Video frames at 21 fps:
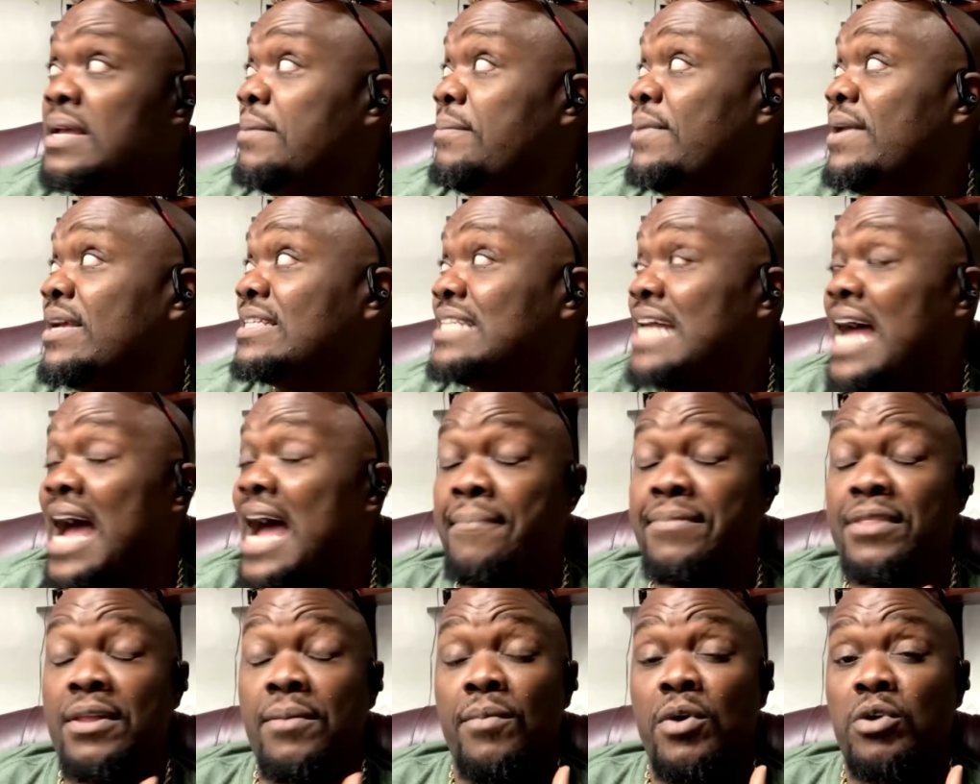Because I'm
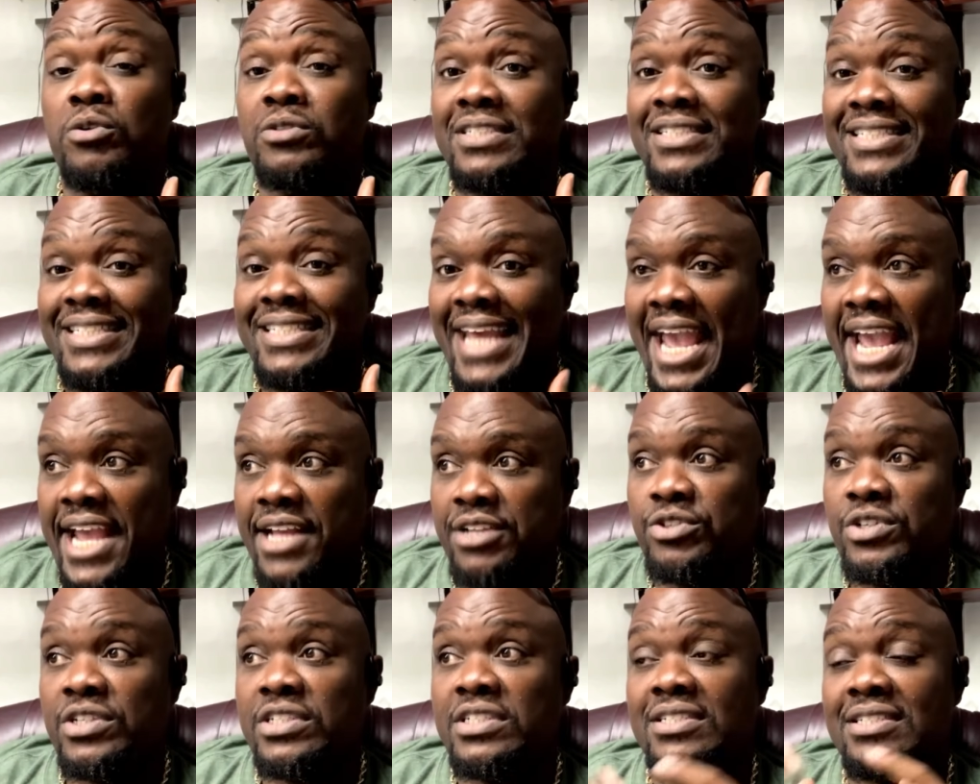the most
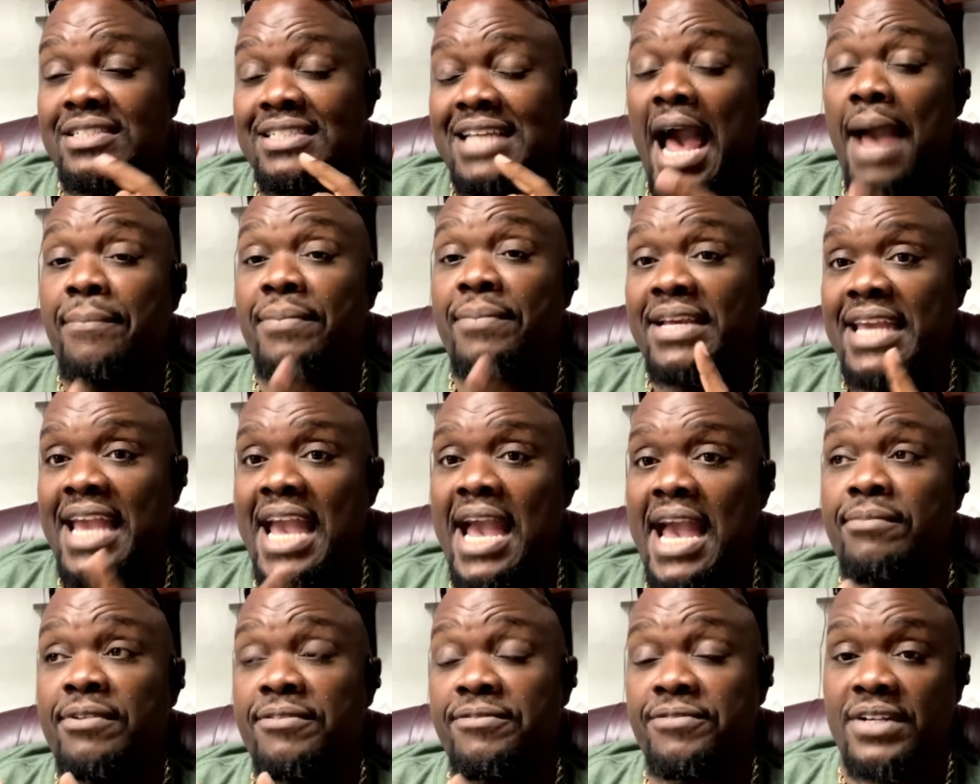dangerous type of
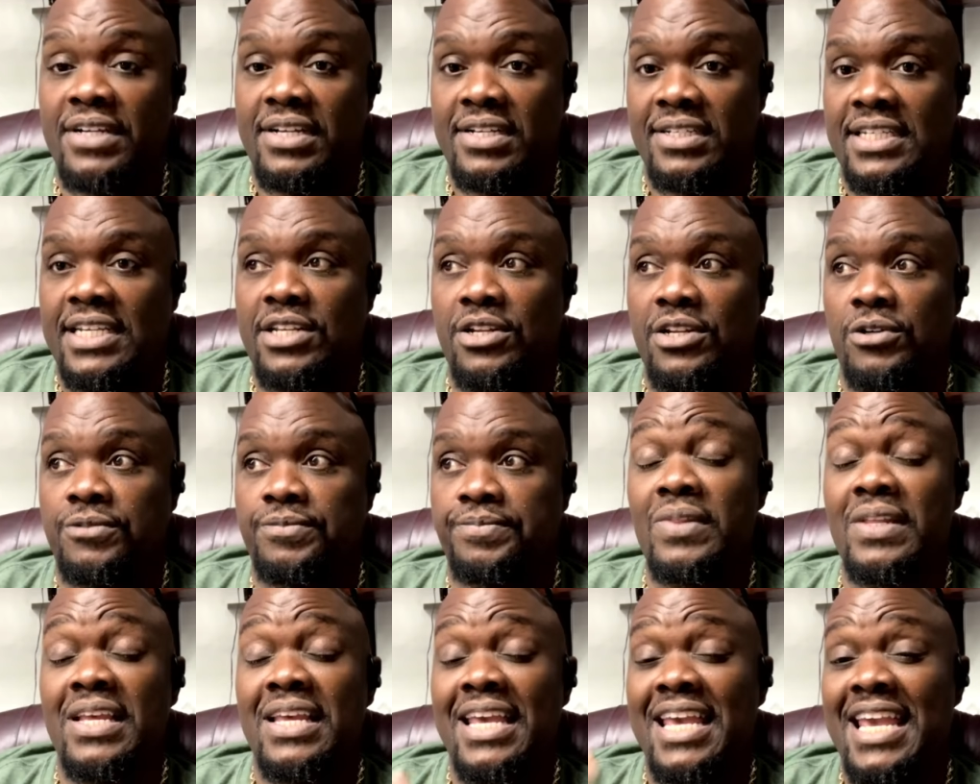gambler for the casino.
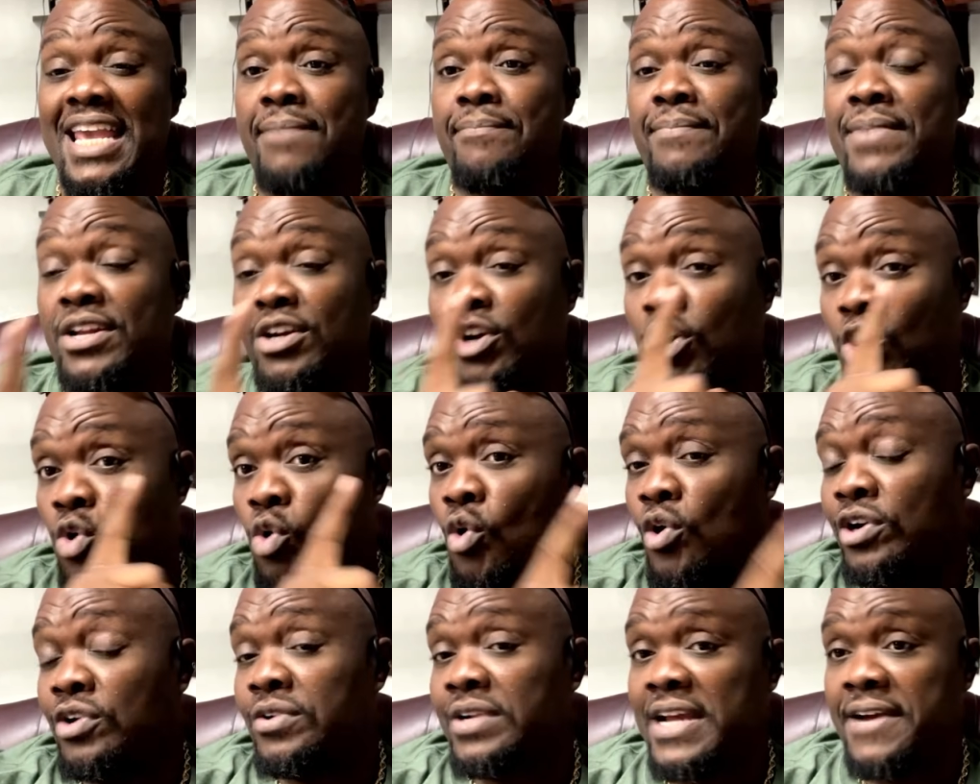He bet a
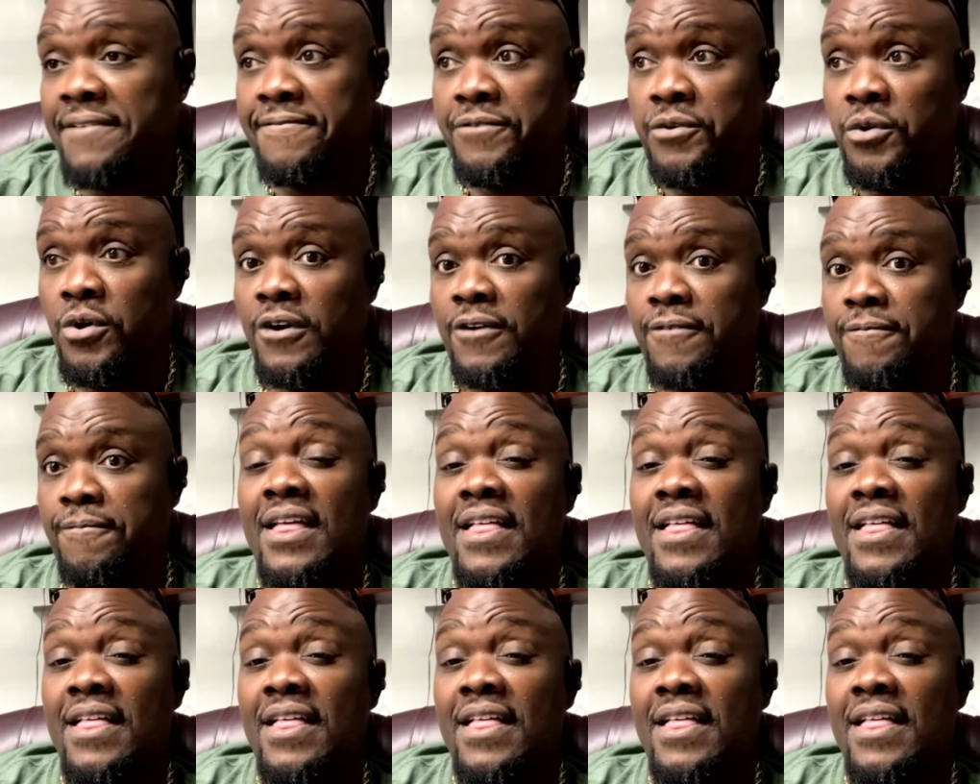quarter on that 4.